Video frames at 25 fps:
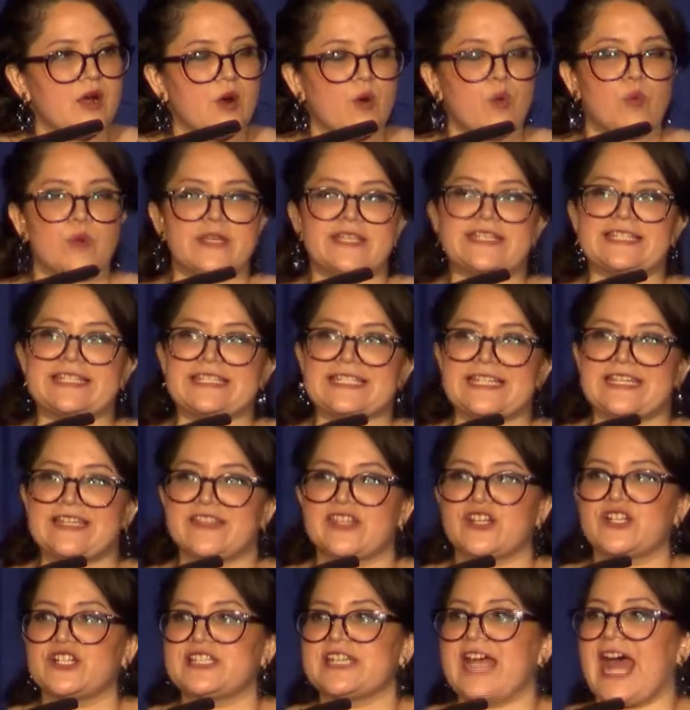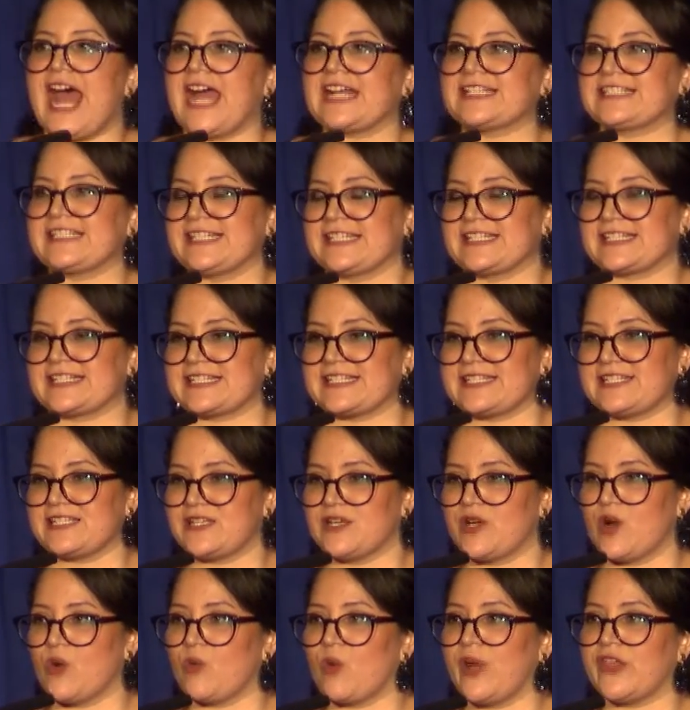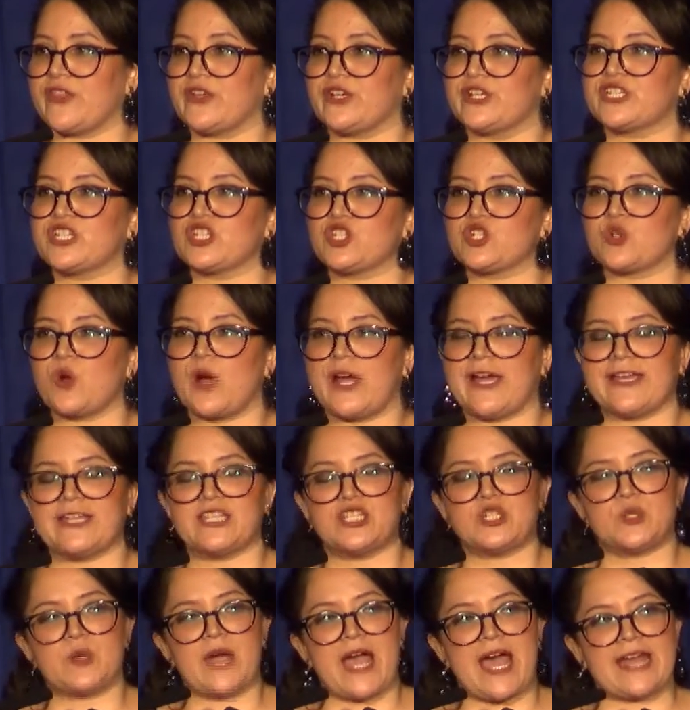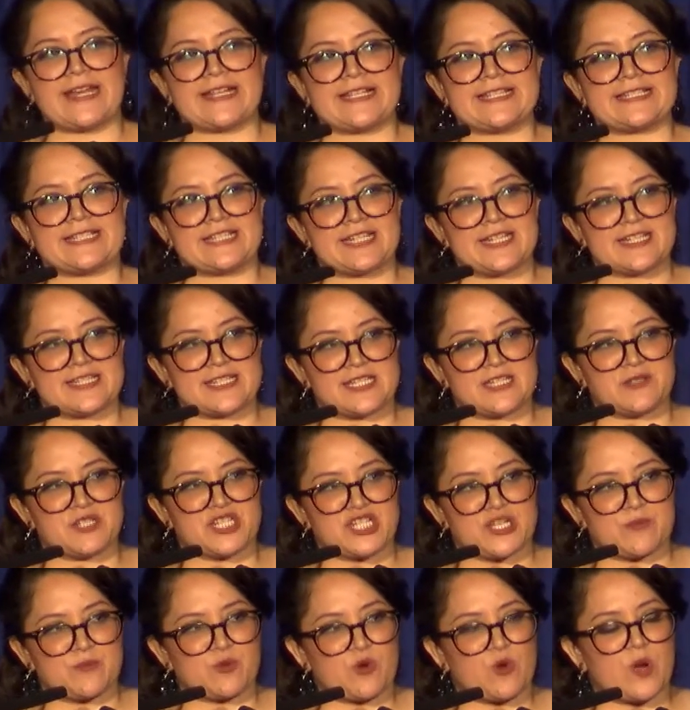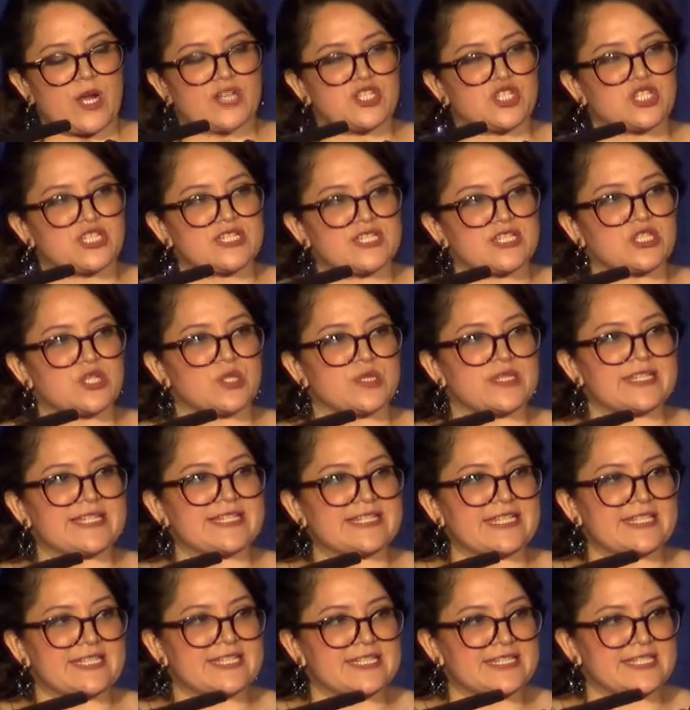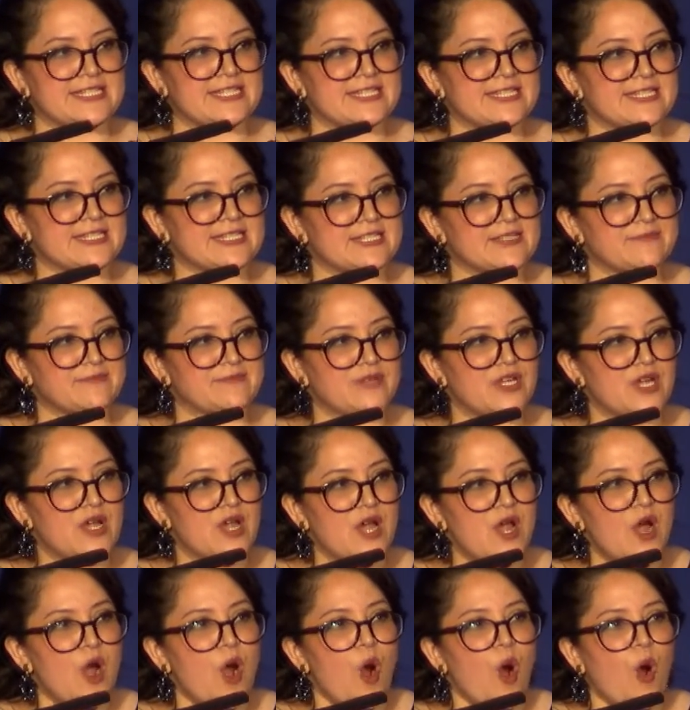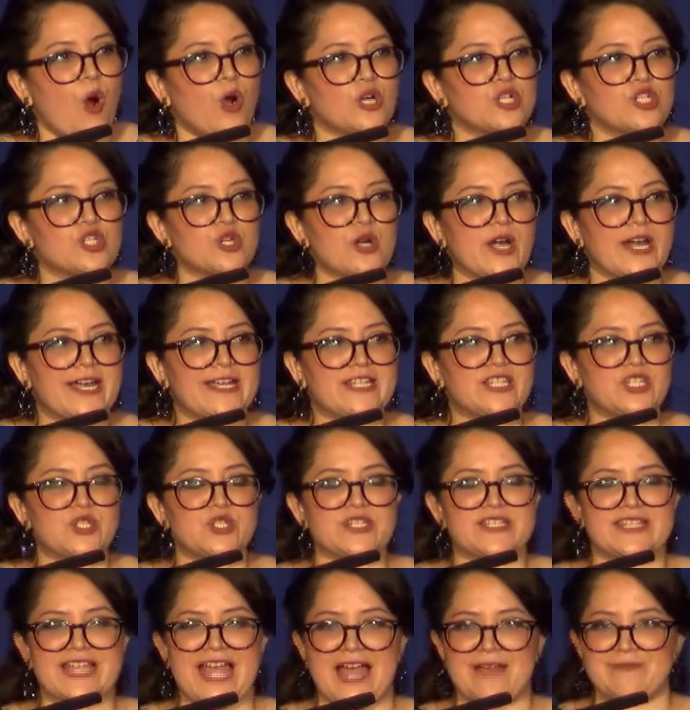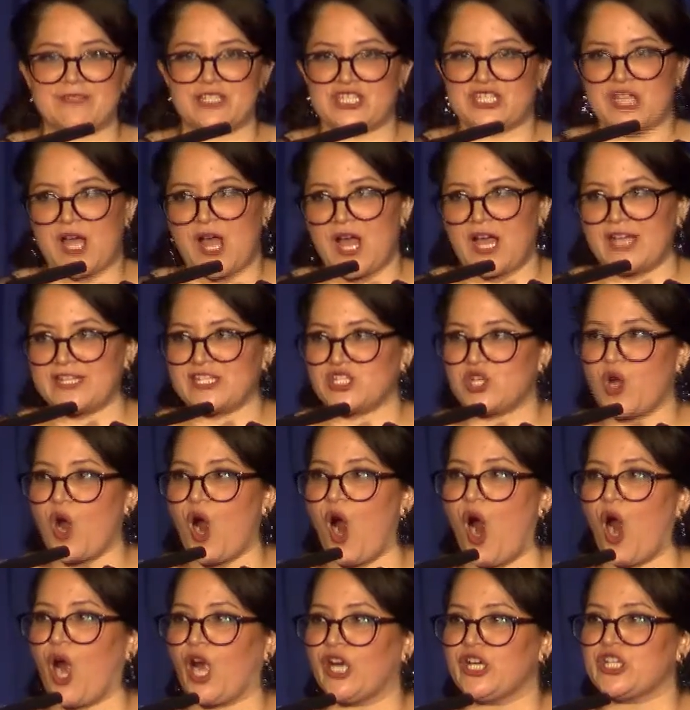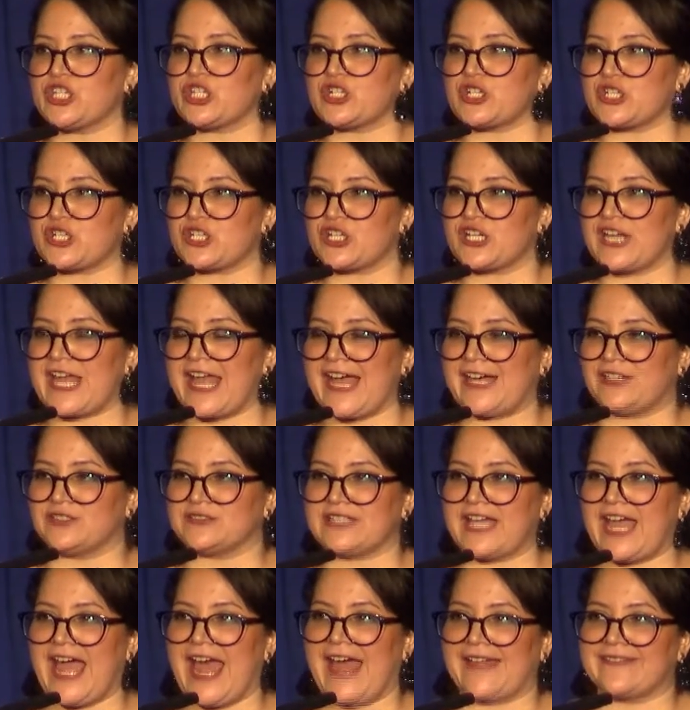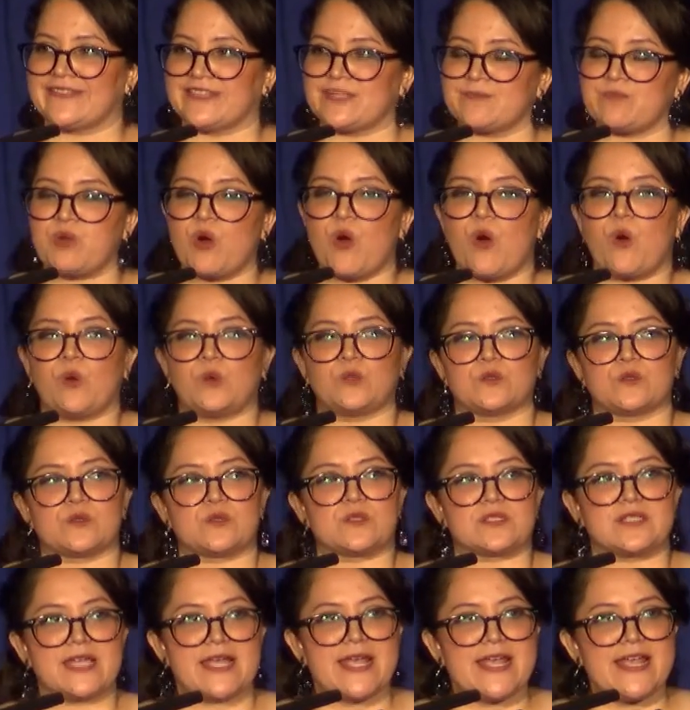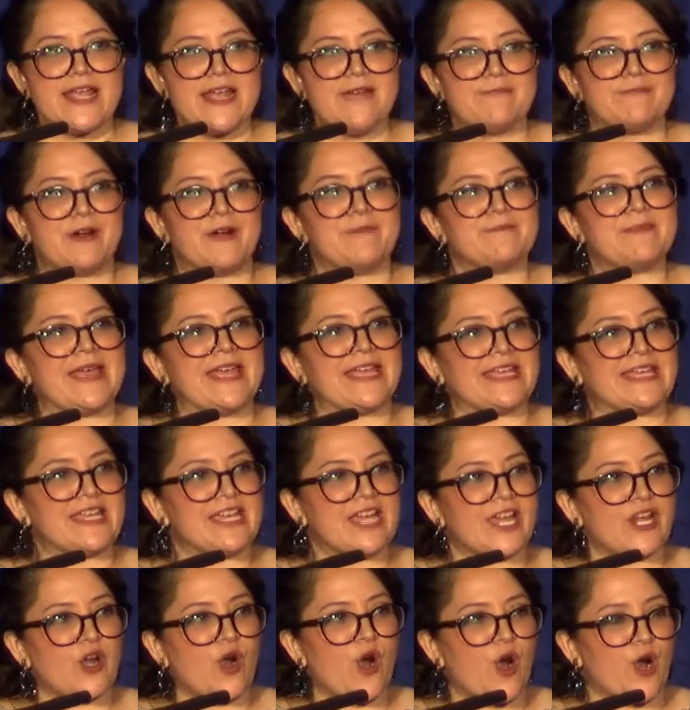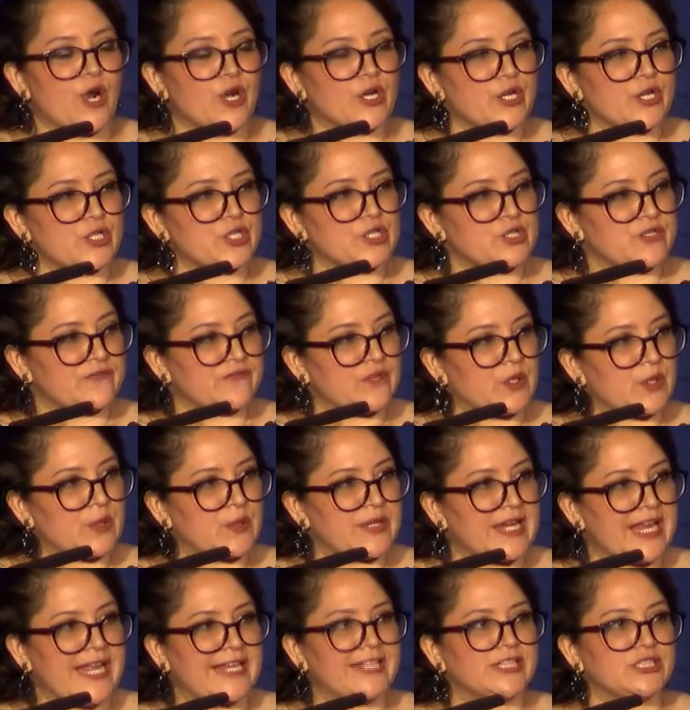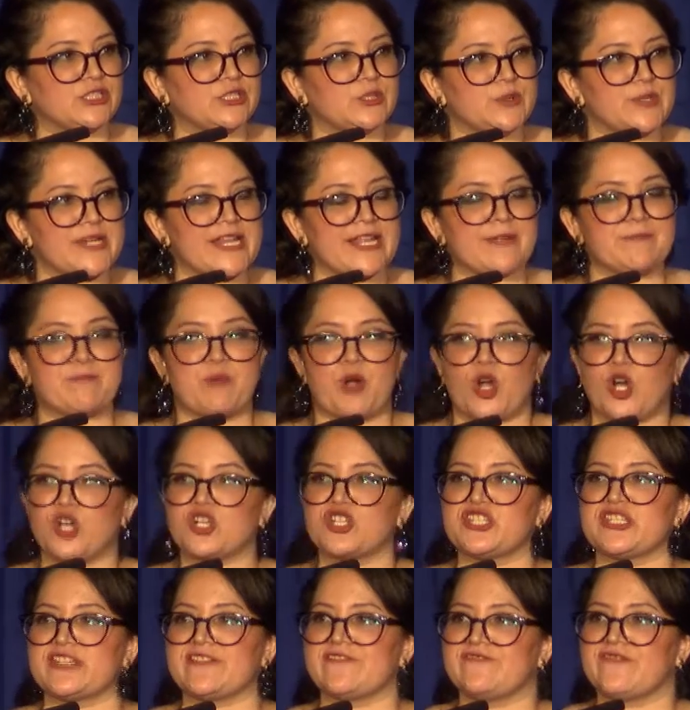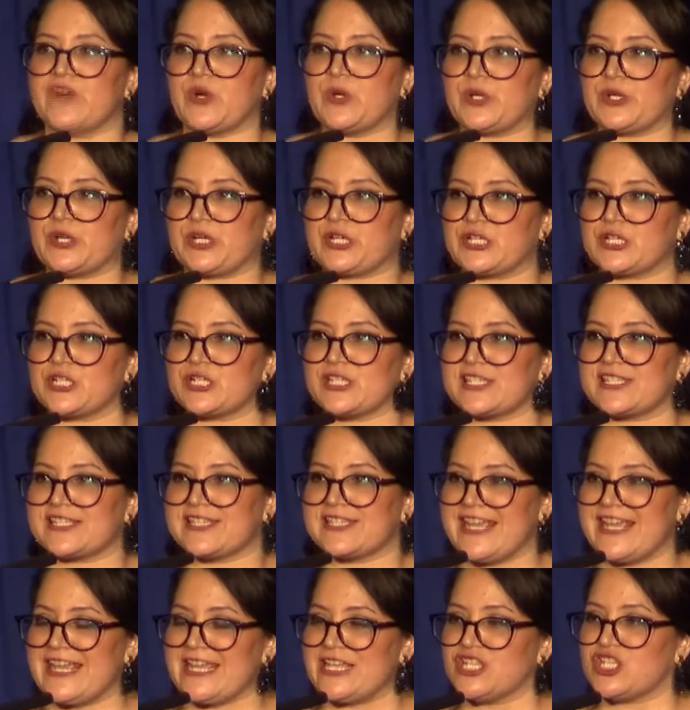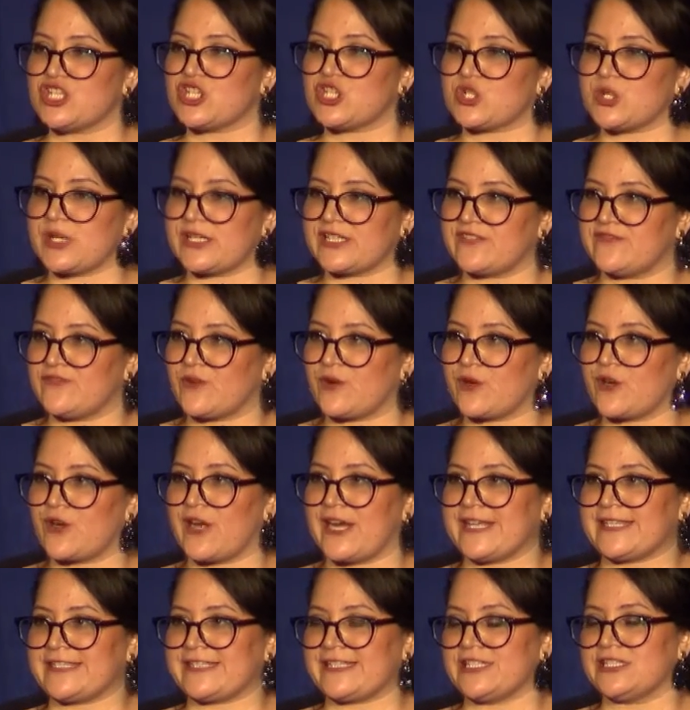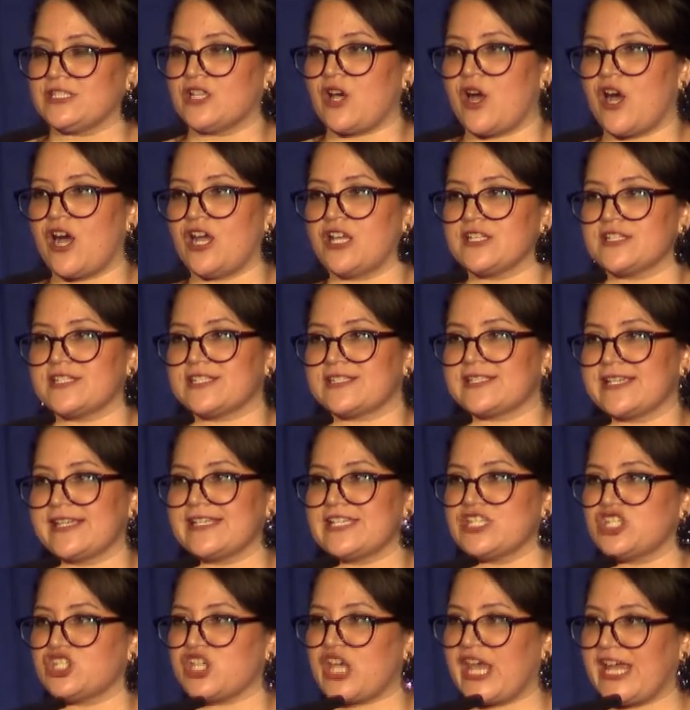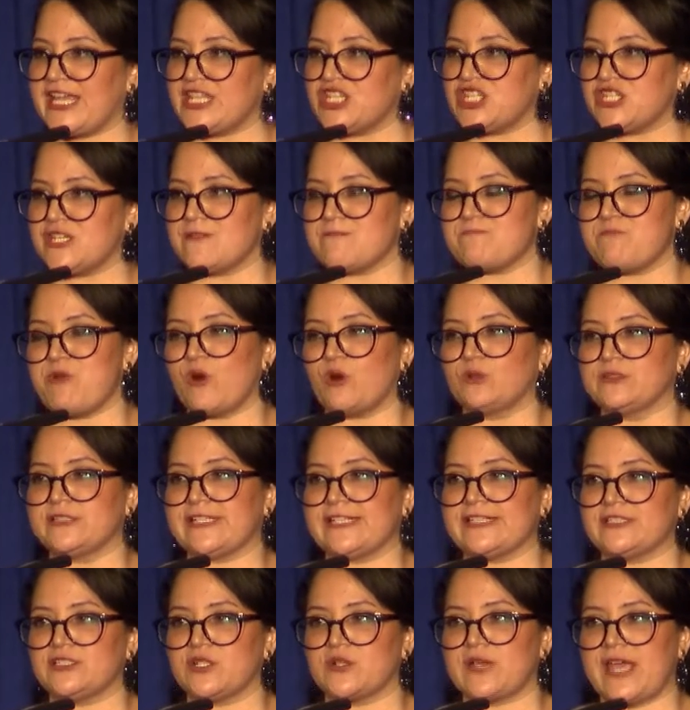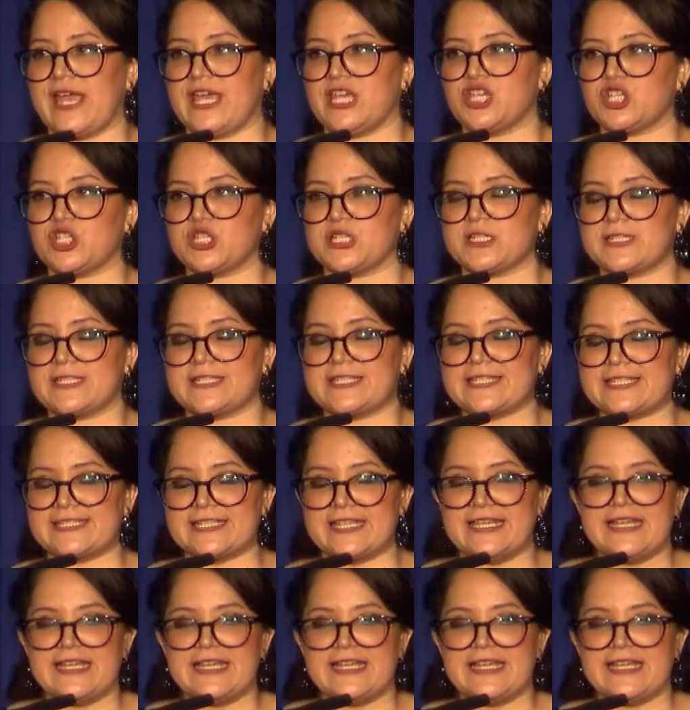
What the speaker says: We see their tactics, whether it's trying to add a citizenship question to the census or trying to sabotage our turnout at the polls, but making it harder to vote, including purging voters, strict voter ID laws, changing polling locations,